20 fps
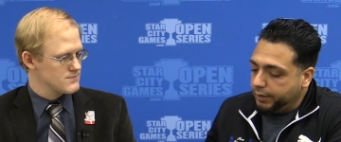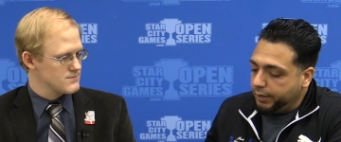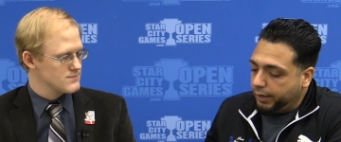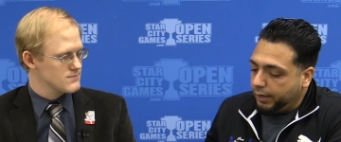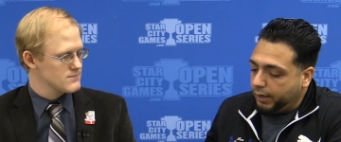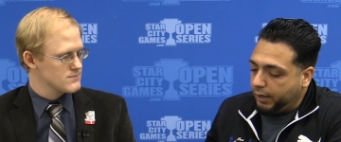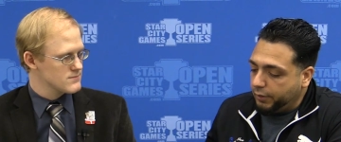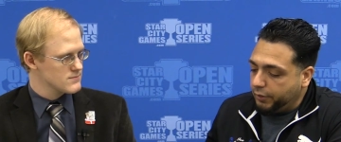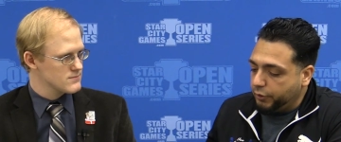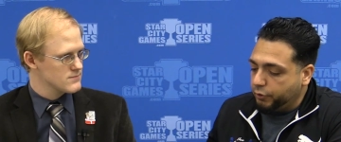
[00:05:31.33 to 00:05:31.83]

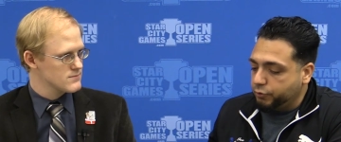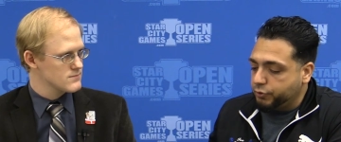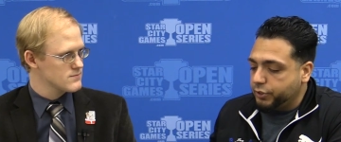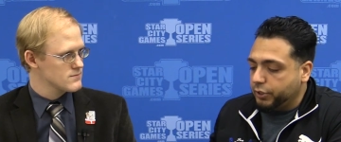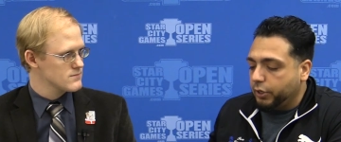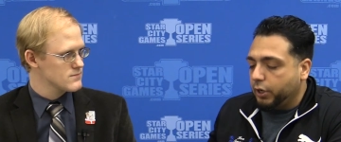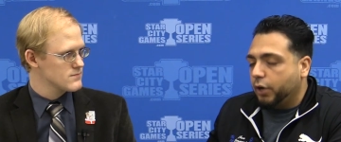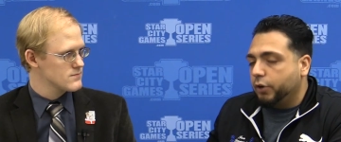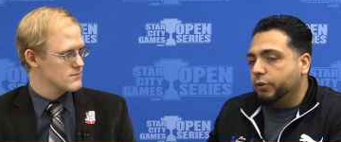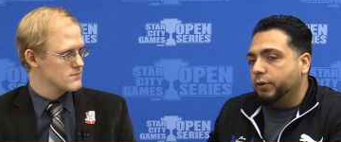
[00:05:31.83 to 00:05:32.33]
Speaker 1: Uh, then there's an
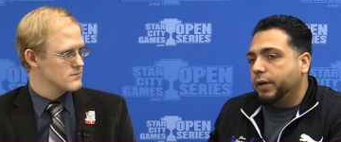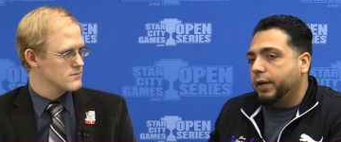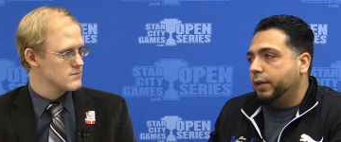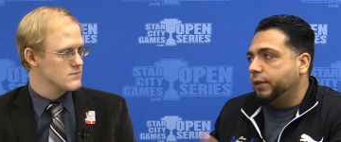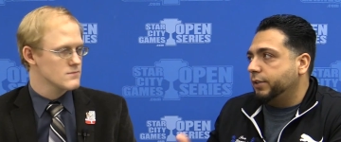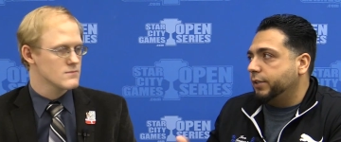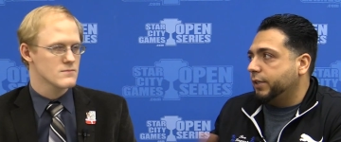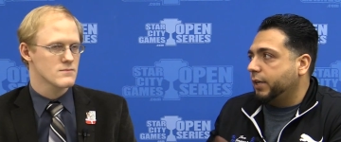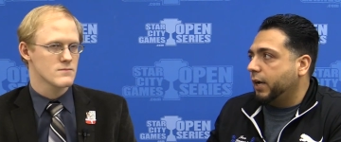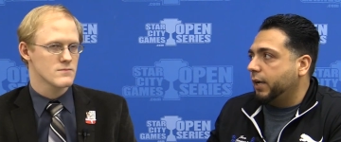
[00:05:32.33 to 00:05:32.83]
utter end
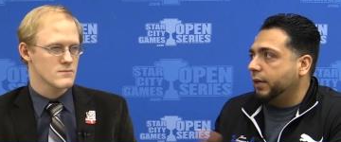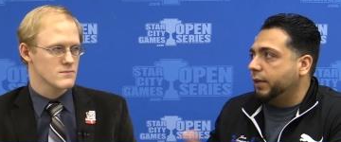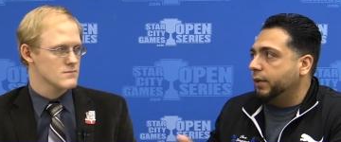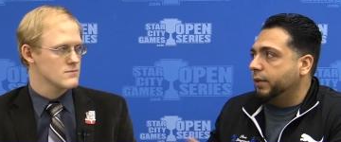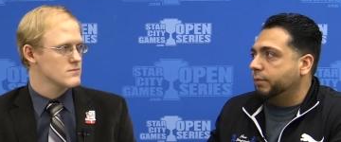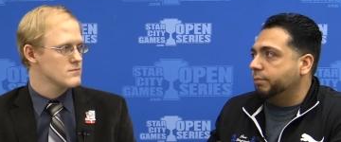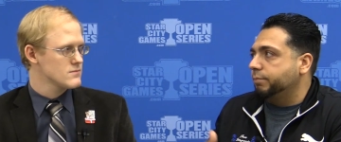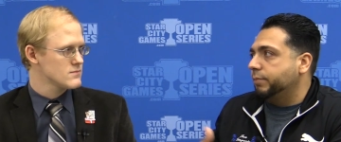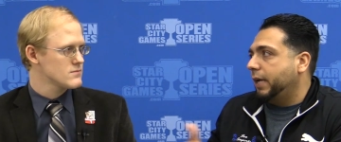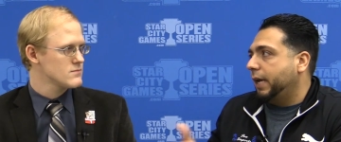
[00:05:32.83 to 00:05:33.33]
to kind of
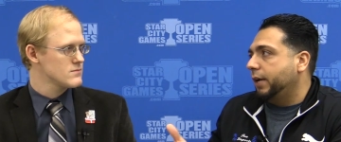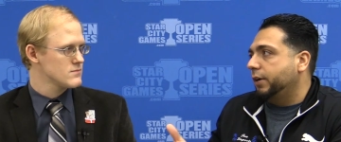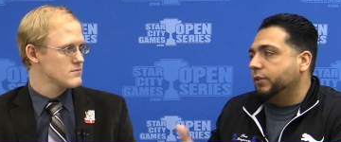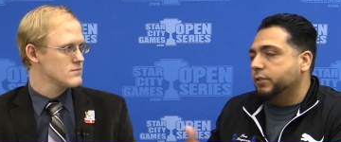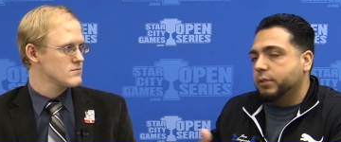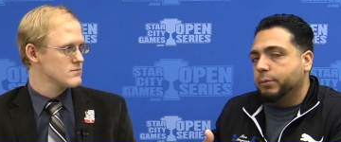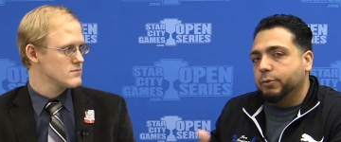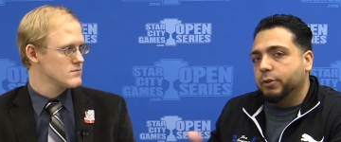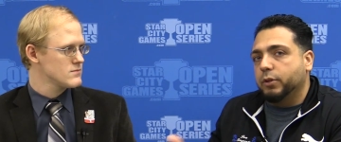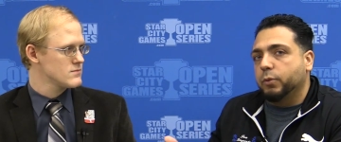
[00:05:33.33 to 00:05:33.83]
handle some
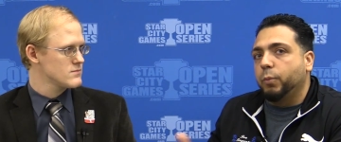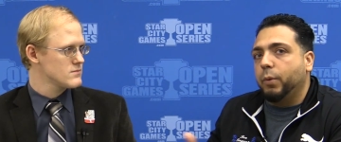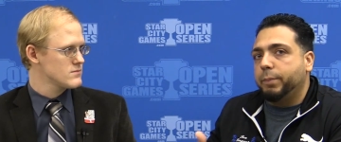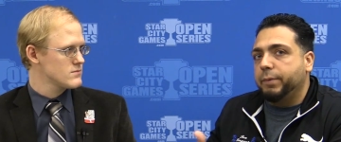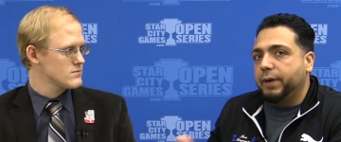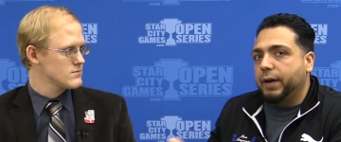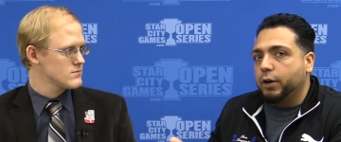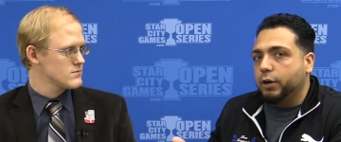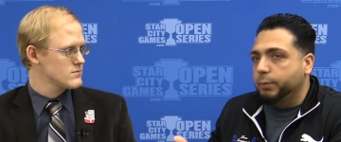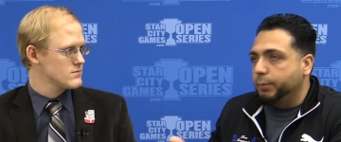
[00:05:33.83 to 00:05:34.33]
of the whip
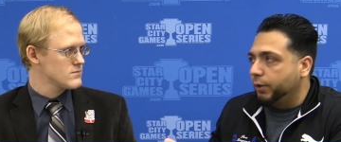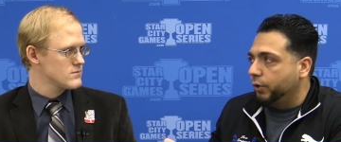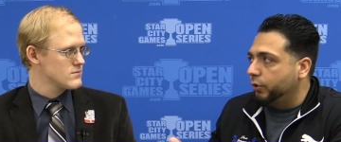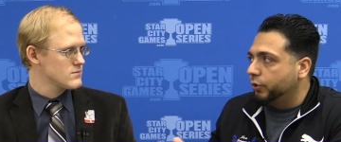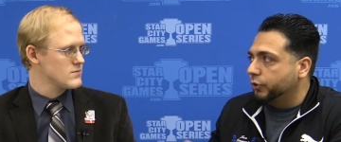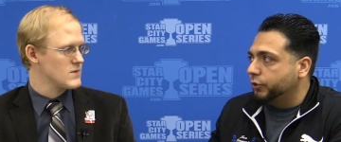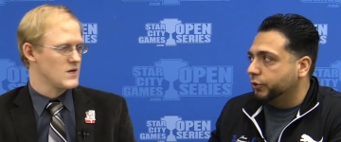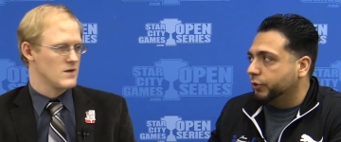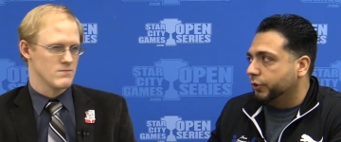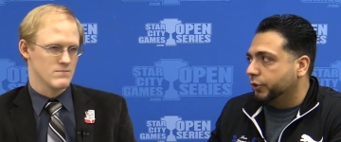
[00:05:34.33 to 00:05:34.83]
arrows
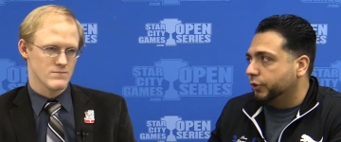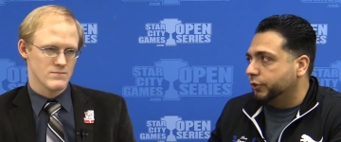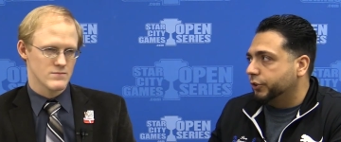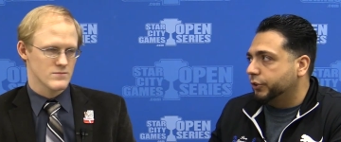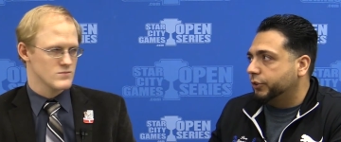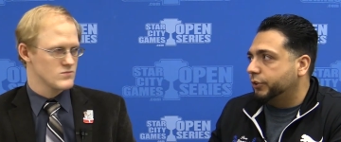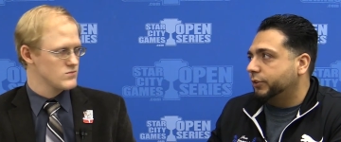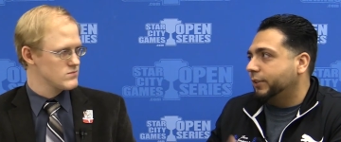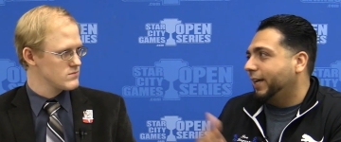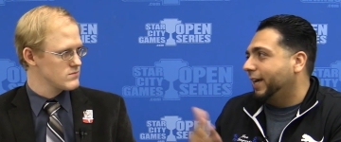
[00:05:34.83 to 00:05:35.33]
yeah. or
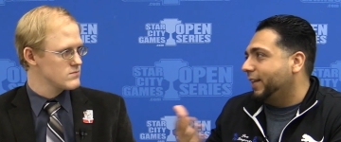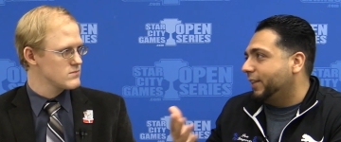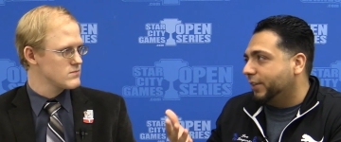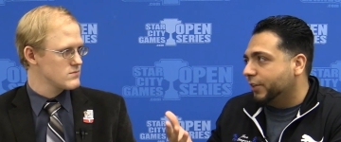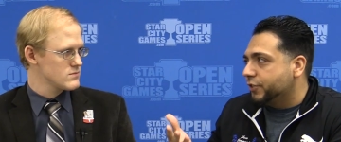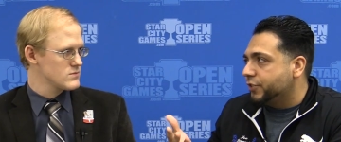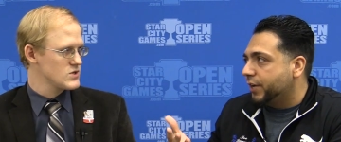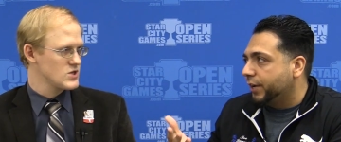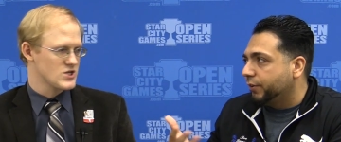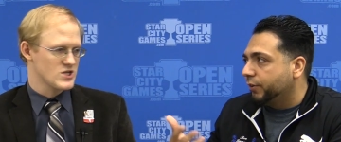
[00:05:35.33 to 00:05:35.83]
just anything in
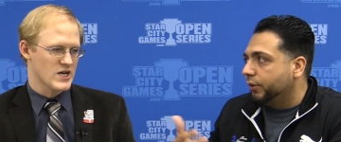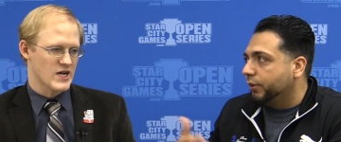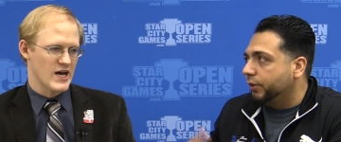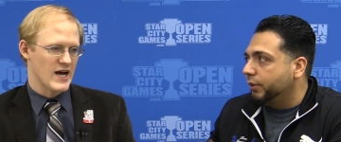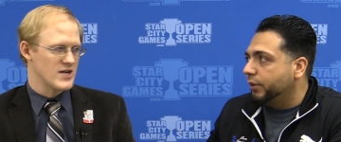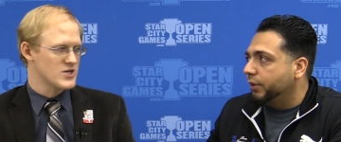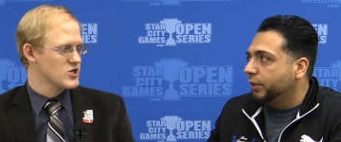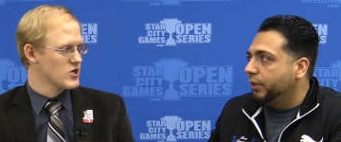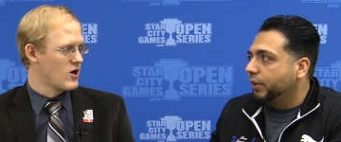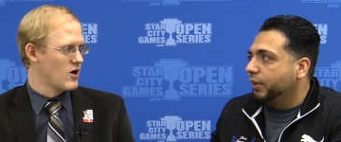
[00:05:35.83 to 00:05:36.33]
general. Just
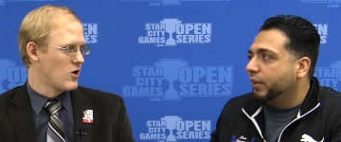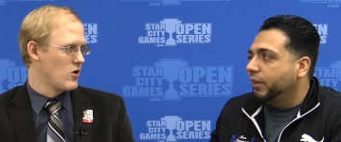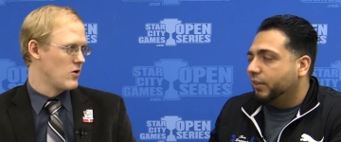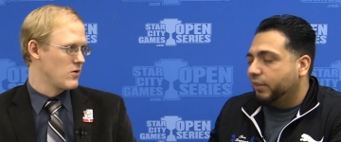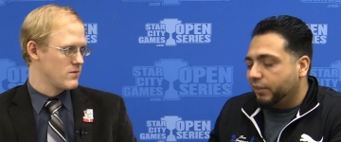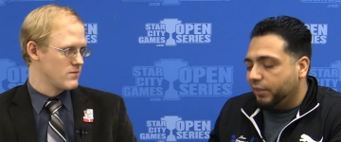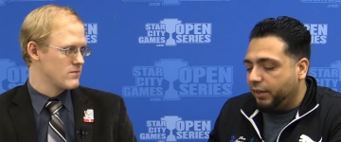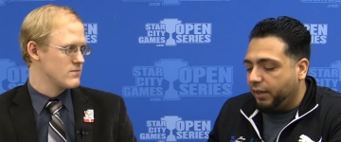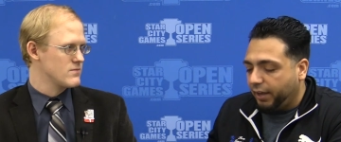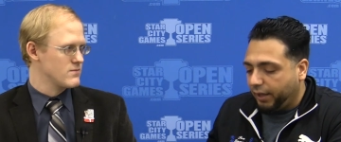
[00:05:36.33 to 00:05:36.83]
catch all.
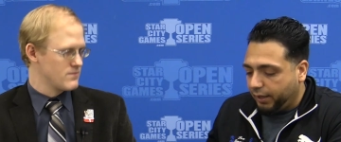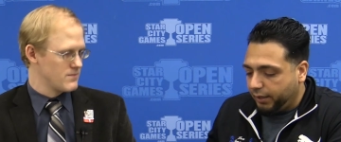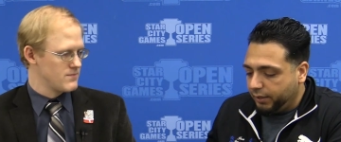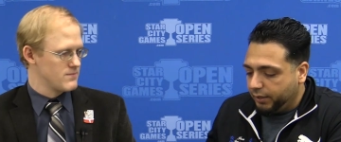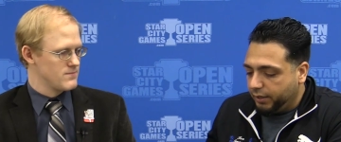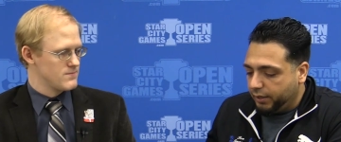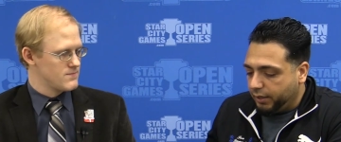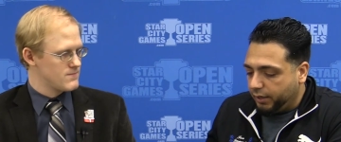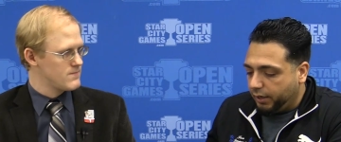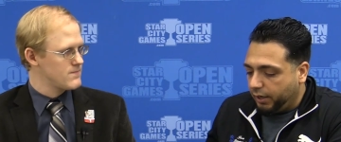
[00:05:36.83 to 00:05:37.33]
Yeah.
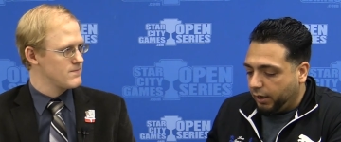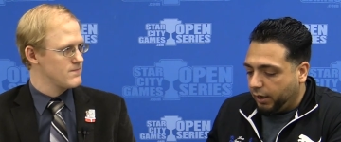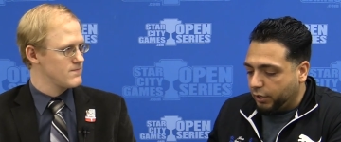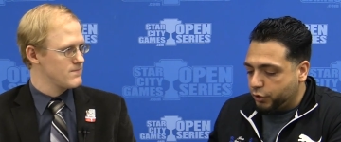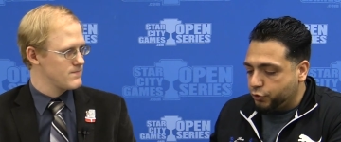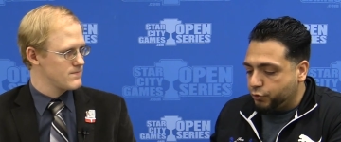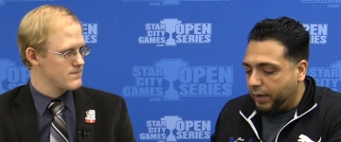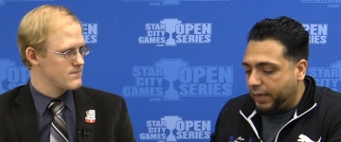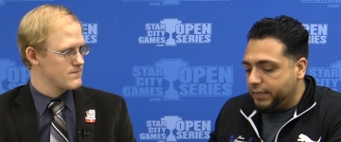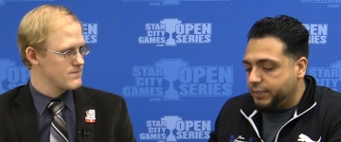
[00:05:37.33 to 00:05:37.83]
Uh,
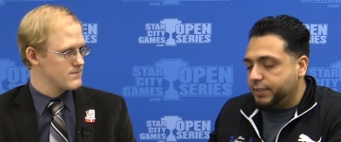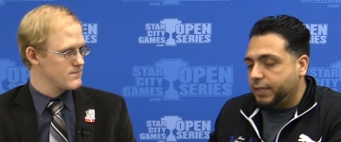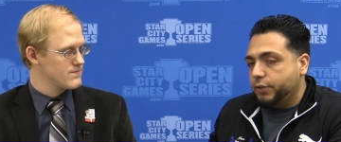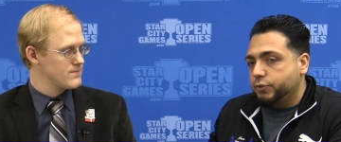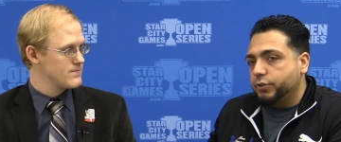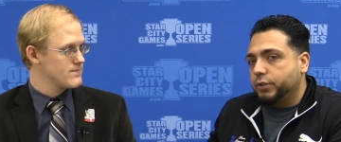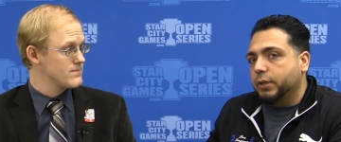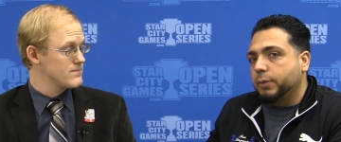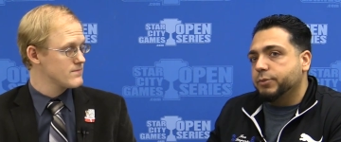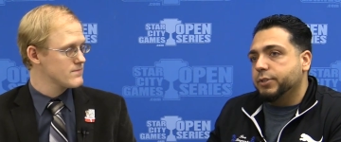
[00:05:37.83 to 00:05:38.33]
Stratus Dancer
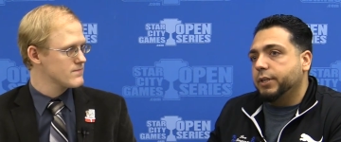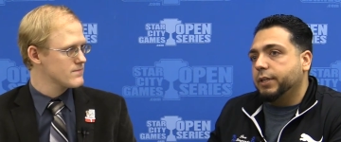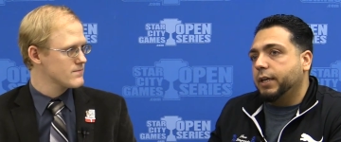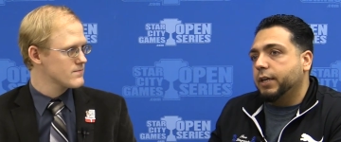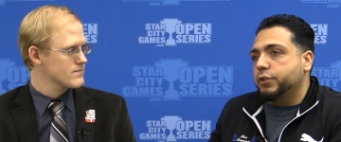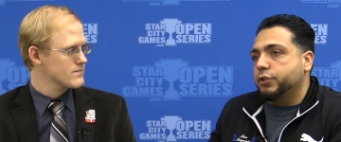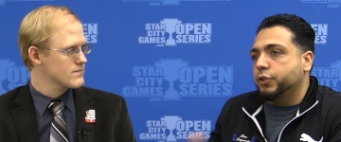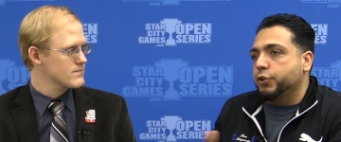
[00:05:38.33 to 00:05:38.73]
comes in against